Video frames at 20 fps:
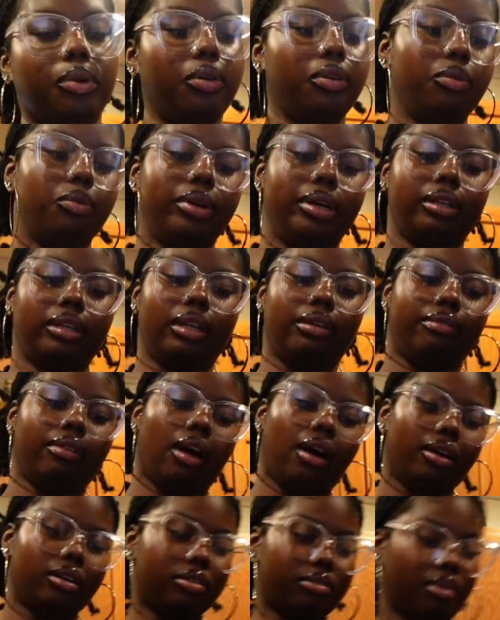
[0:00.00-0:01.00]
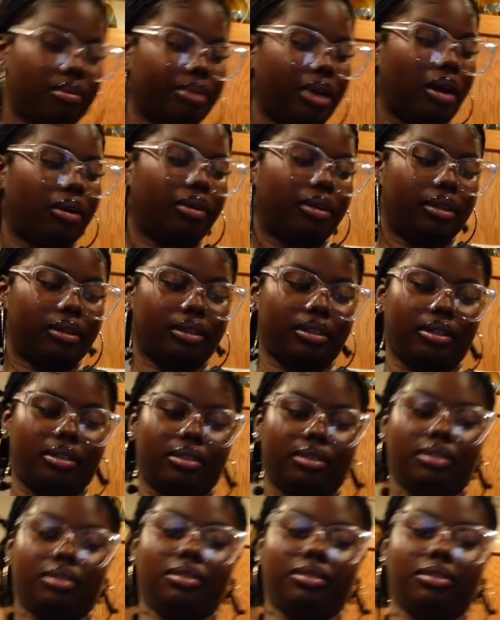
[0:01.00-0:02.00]
doing weekly vlogs from now on,
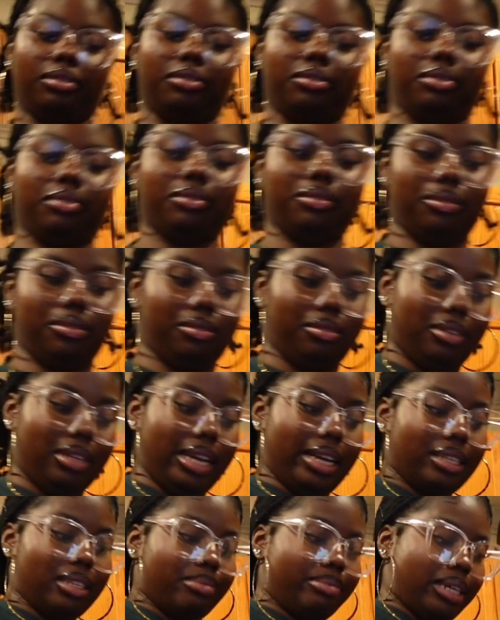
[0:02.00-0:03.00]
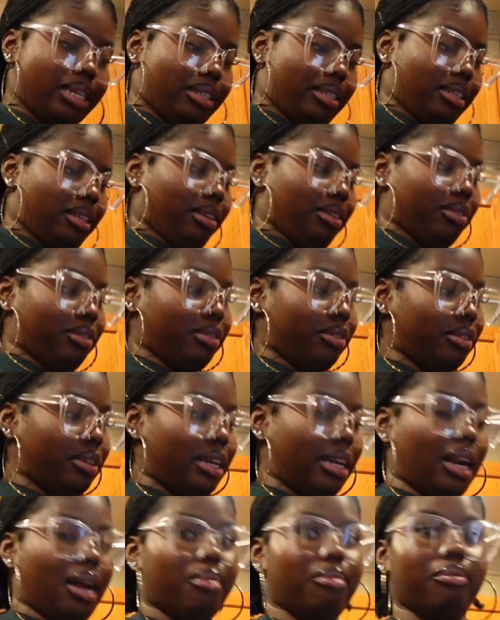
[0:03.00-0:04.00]
so next time I see you,
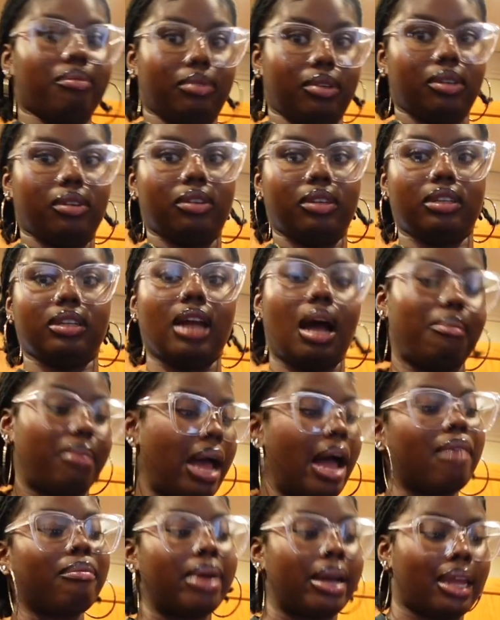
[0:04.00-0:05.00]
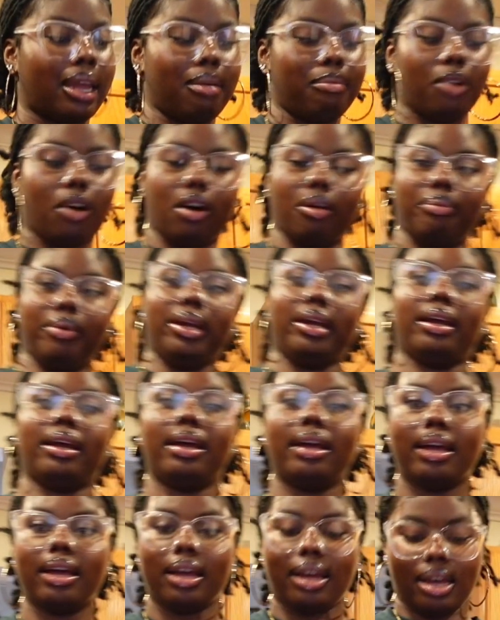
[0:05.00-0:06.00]
and I'm gonna have my camera on me,
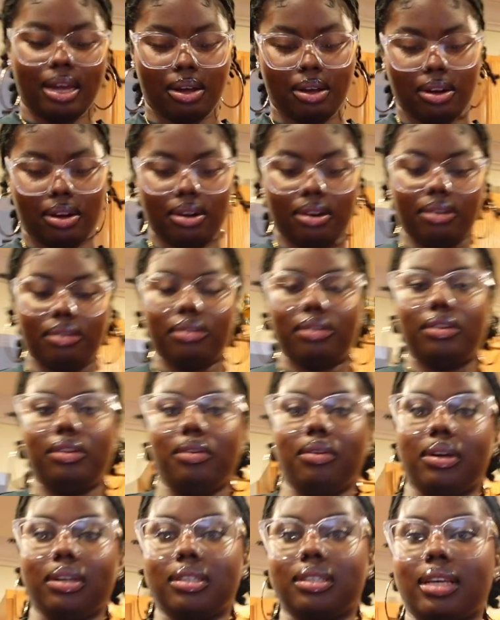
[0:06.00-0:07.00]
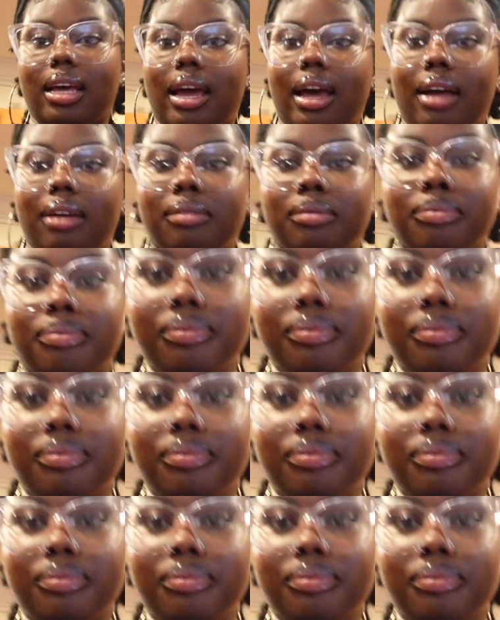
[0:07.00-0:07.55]
and you can say hi.